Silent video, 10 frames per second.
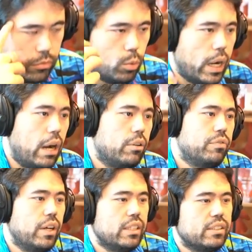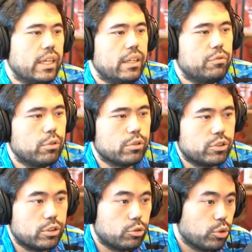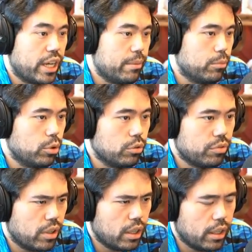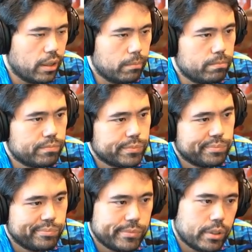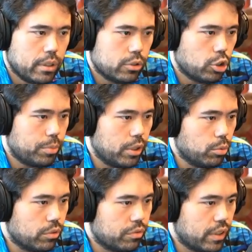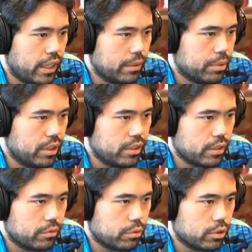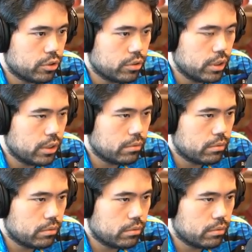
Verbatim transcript: Wow, he finds 94, which is a great move. Um, hoping he wouldn't find it, but he did, unfortunately.